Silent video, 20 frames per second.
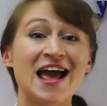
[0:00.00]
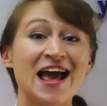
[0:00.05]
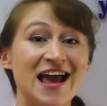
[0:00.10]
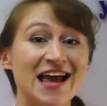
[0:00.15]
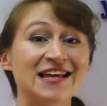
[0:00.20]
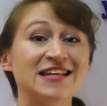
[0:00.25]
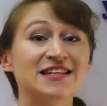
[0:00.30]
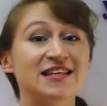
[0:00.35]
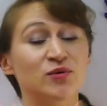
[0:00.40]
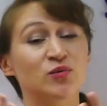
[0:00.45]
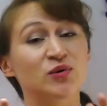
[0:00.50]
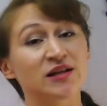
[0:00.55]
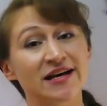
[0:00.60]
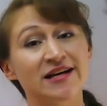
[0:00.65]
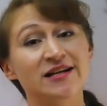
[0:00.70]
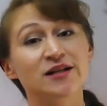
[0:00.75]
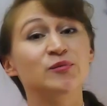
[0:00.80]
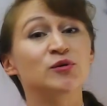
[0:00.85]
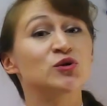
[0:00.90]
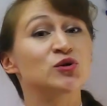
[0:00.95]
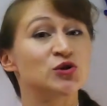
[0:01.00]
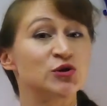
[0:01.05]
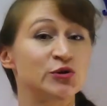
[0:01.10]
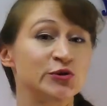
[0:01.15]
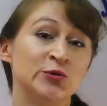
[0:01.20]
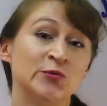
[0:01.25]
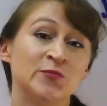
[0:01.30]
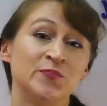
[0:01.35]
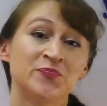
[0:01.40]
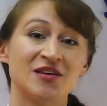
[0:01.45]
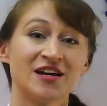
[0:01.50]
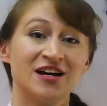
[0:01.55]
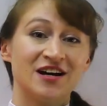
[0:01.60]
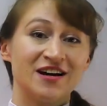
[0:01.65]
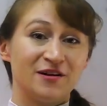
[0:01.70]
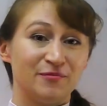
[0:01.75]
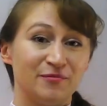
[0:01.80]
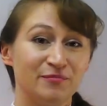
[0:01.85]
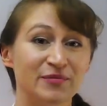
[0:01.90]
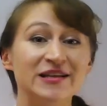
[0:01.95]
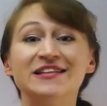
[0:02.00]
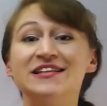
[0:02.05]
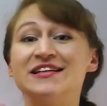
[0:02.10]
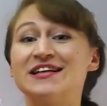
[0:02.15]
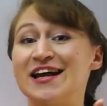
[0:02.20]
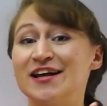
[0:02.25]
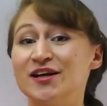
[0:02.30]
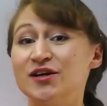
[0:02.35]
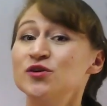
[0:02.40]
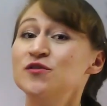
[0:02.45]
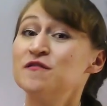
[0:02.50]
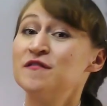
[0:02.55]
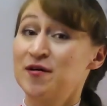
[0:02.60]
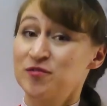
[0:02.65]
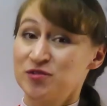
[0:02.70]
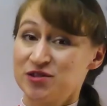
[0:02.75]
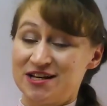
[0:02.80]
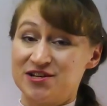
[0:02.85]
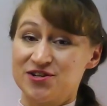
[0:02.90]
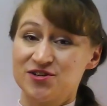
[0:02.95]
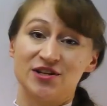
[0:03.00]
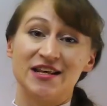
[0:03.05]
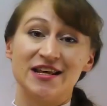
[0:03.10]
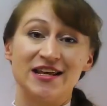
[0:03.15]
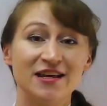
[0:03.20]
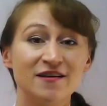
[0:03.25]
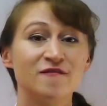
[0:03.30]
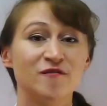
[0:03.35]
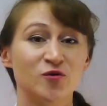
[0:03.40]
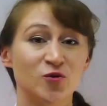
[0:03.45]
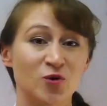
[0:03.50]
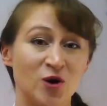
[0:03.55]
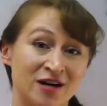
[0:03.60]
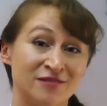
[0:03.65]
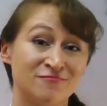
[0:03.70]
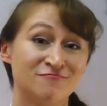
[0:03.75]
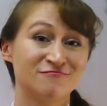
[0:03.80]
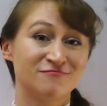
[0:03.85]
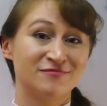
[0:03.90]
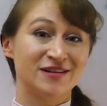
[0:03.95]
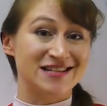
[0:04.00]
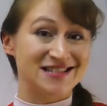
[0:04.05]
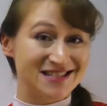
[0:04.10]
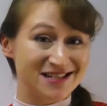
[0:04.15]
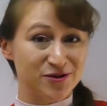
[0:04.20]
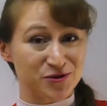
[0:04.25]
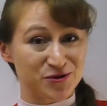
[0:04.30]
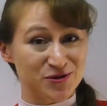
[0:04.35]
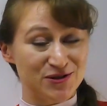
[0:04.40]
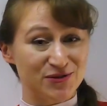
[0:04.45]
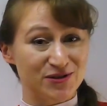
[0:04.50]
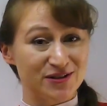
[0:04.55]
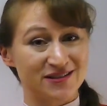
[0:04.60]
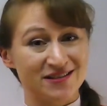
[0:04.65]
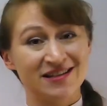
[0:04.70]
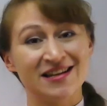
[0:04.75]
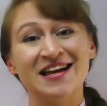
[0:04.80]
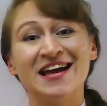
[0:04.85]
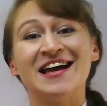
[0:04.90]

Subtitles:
and they will help you to build a good foundation if you are a zero student.